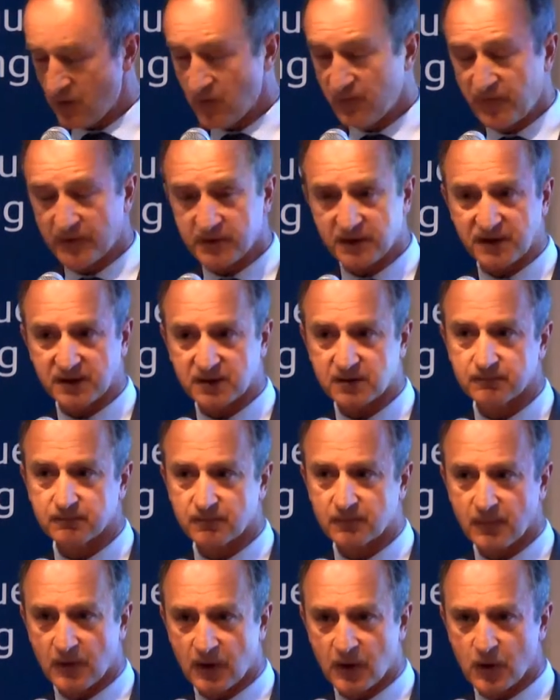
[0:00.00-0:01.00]
First,
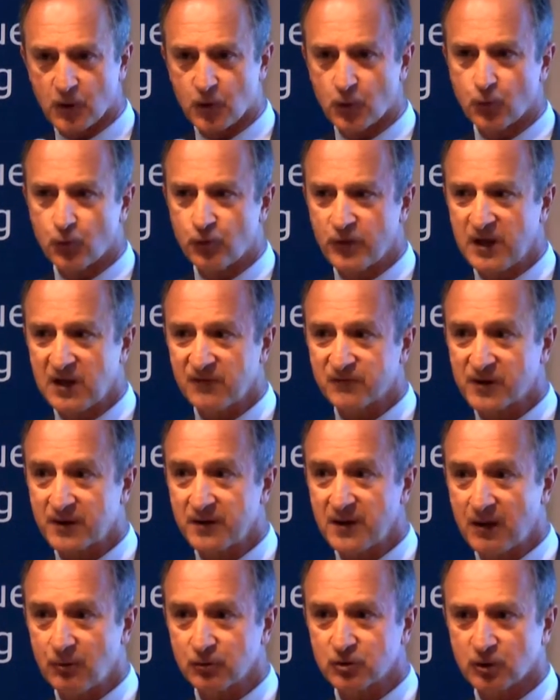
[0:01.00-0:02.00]
we have
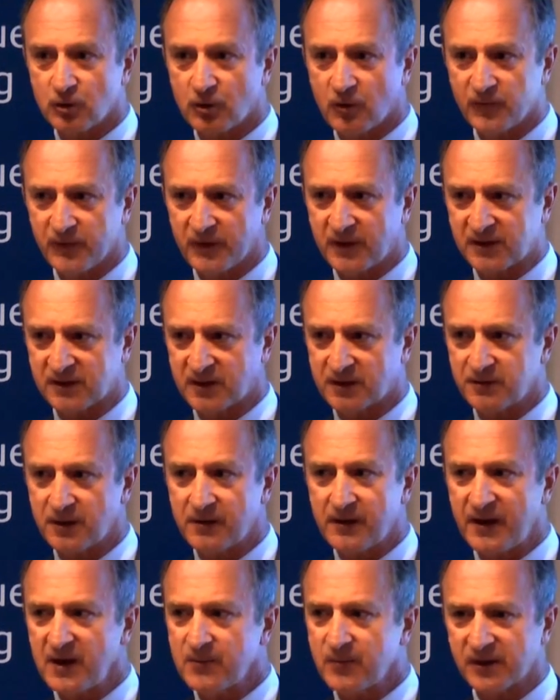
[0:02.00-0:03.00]
run out of
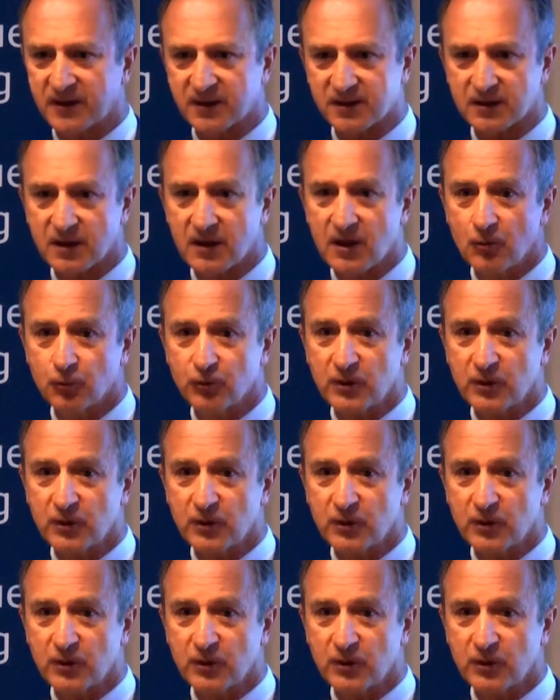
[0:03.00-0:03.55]
external enemies.